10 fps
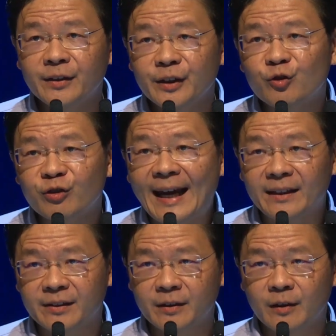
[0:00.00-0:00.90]

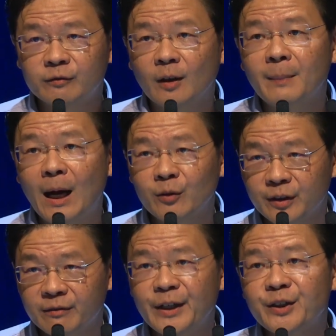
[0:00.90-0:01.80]
detract from
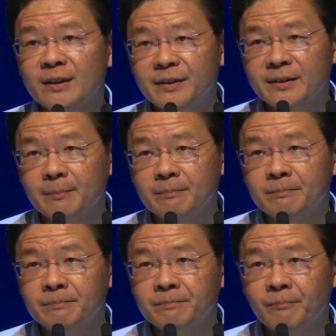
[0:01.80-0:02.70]
multiracialism.
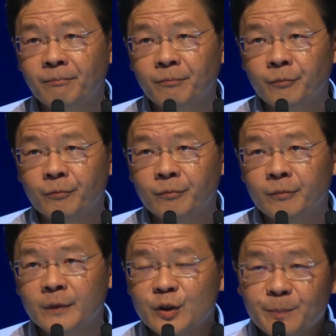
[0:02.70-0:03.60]

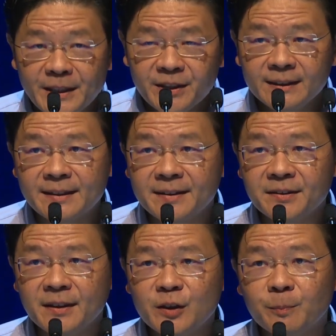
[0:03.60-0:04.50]
Special
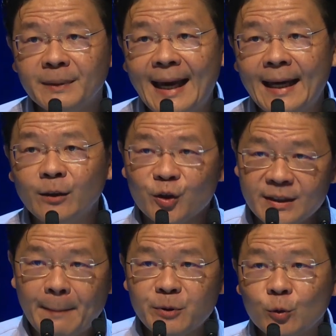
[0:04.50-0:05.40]
Assistance Plan or
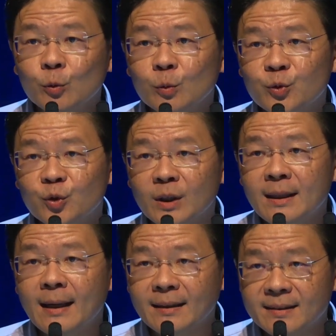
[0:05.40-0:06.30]
SAP schools
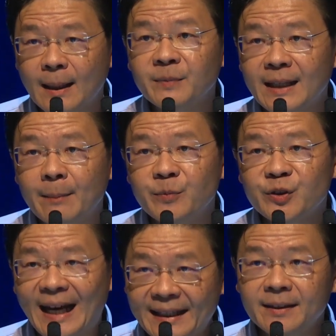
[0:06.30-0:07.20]
are sometimes
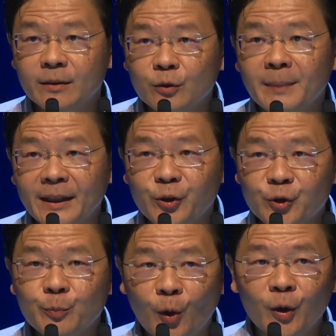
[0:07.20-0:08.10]
cited to make this
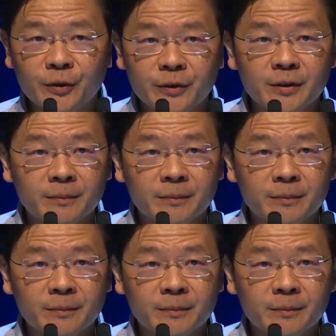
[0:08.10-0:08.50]
point.